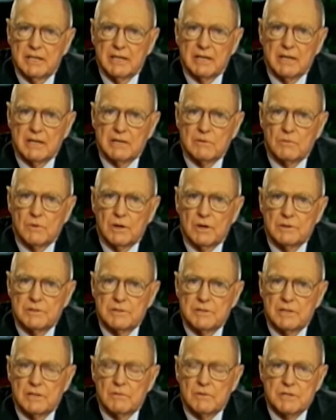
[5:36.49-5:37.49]
In other
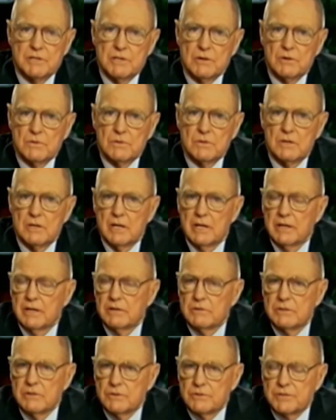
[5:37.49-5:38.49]
words, there was no,
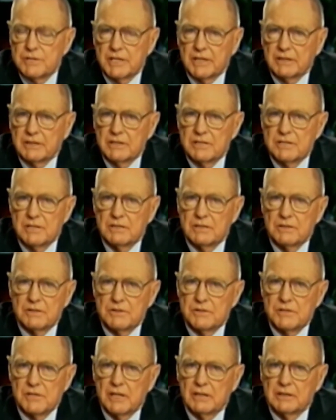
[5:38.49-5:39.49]
there was no sickness
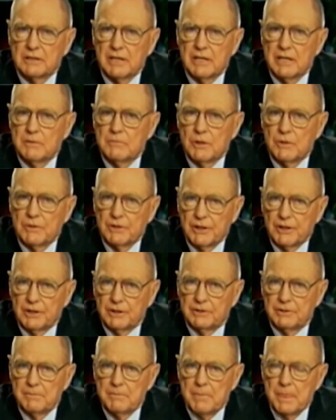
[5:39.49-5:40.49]
until sin came on
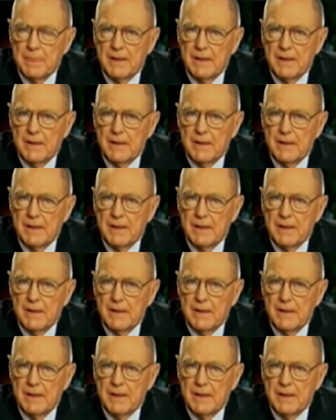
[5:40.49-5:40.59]
earth.